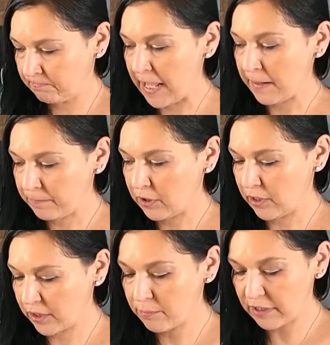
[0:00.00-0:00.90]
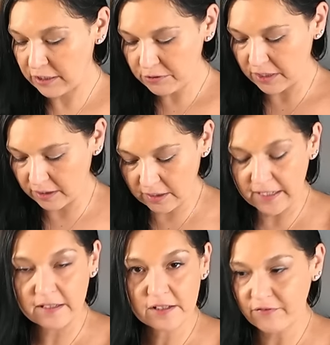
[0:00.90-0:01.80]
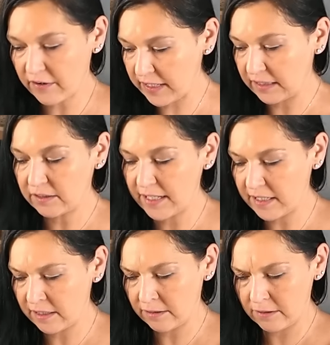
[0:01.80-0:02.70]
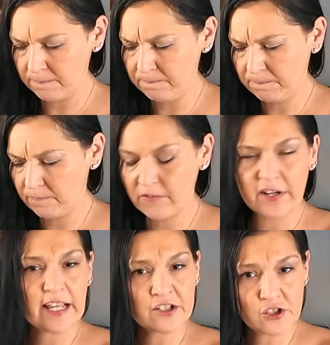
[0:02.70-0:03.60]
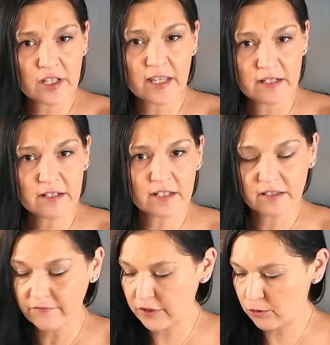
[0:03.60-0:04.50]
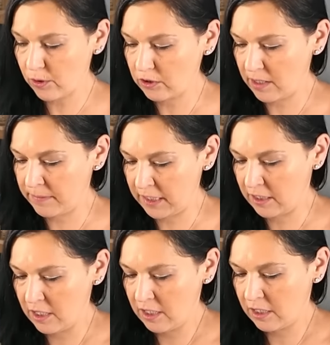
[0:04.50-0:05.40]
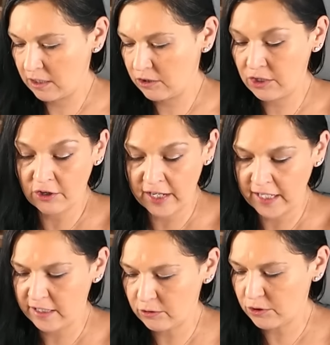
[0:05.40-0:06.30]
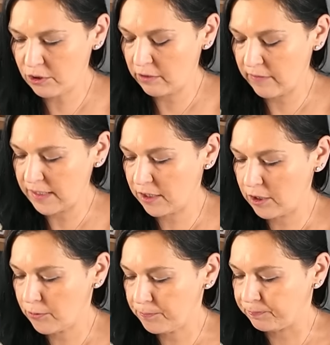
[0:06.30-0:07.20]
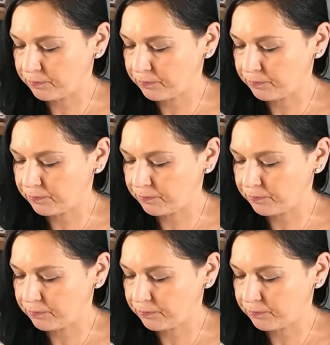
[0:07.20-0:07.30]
Yeah, they're here to bring you to the light. It's a very enlightened, very educated individual coming to your aid or to your rescue.